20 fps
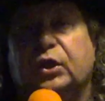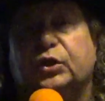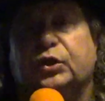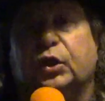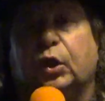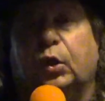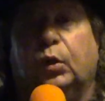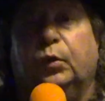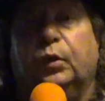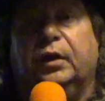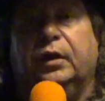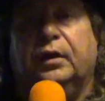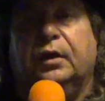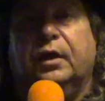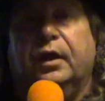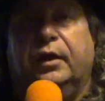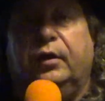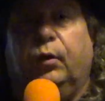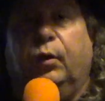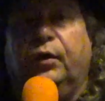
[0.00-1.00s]
So,
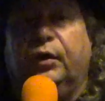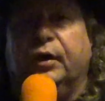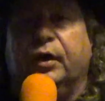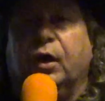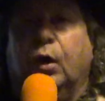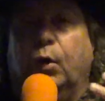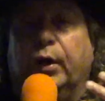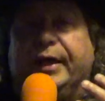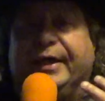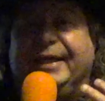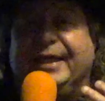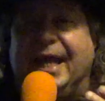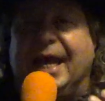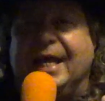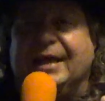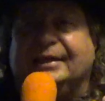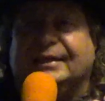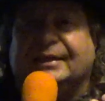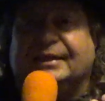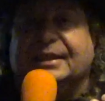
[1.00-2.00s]
in order to go
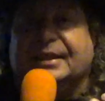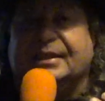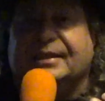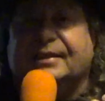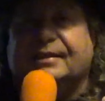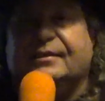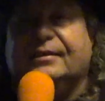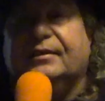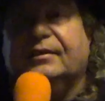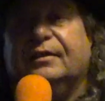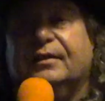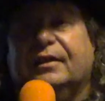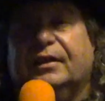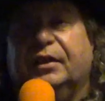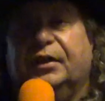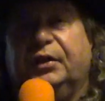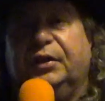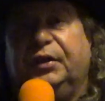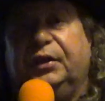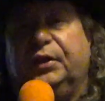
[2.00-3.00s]
against
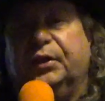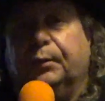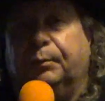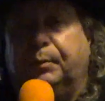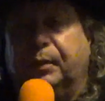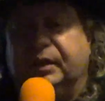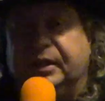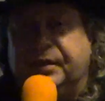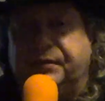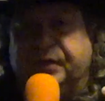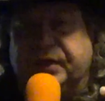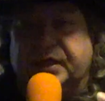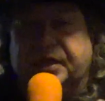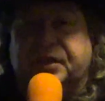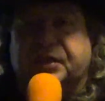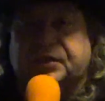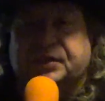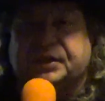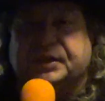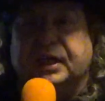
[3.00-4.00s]
this, you're believing in
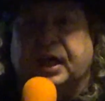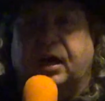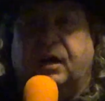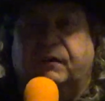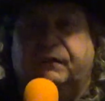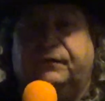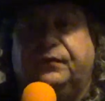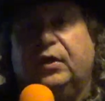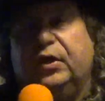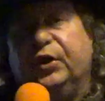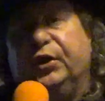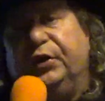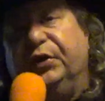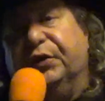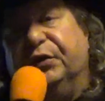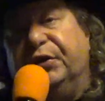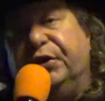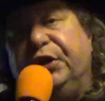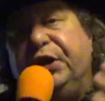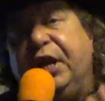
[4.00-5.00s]
yourself.
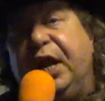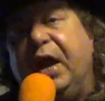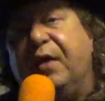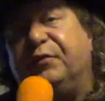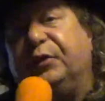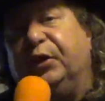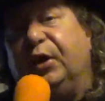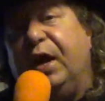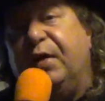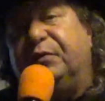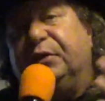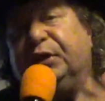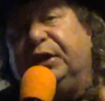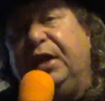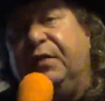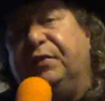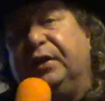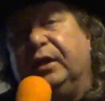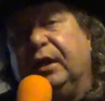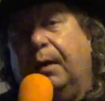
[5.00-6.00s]
You're never ever
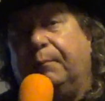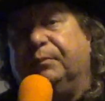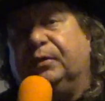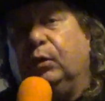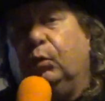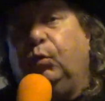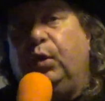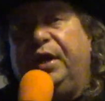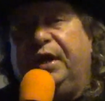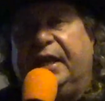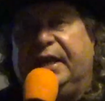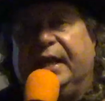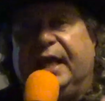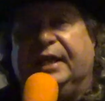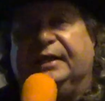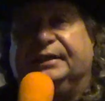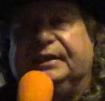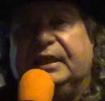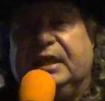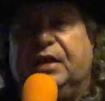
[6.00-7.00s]
giving up to win
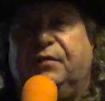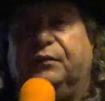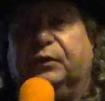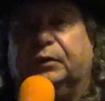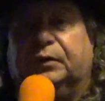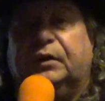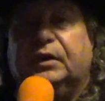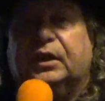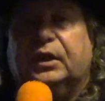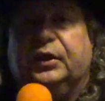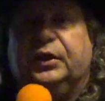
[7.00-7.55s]
against evil.